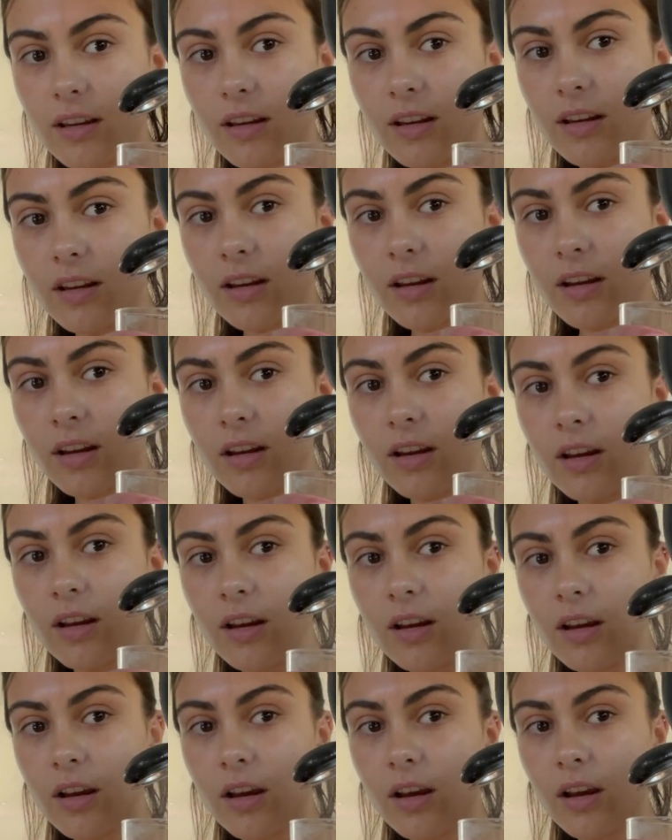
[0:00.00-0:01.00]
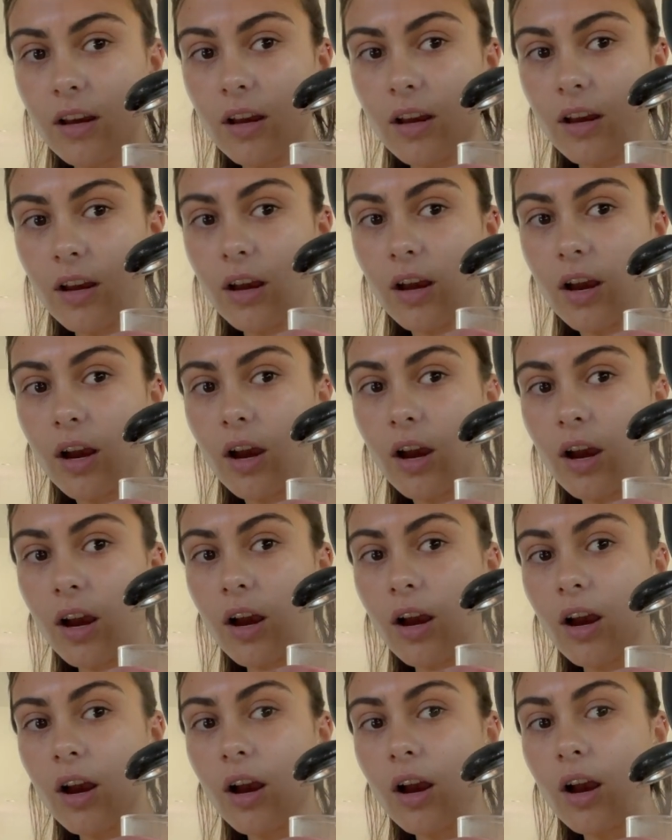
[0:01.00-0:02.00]

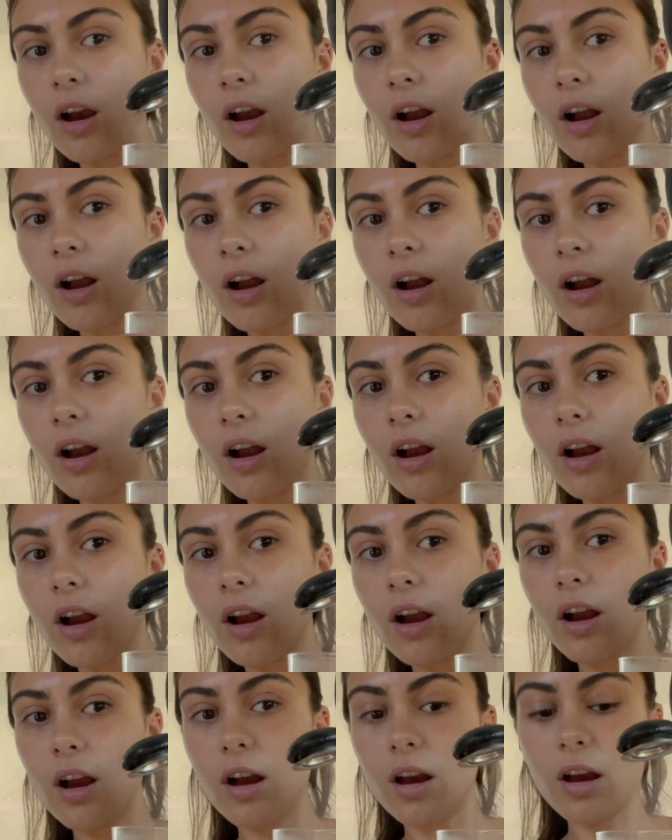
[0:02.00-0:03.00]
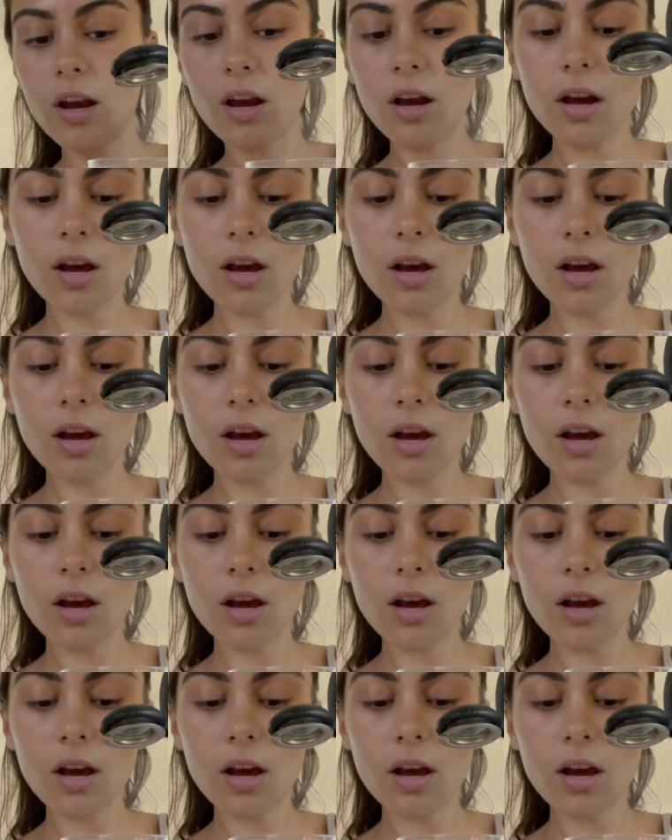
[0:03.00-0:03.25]
(no one is talking)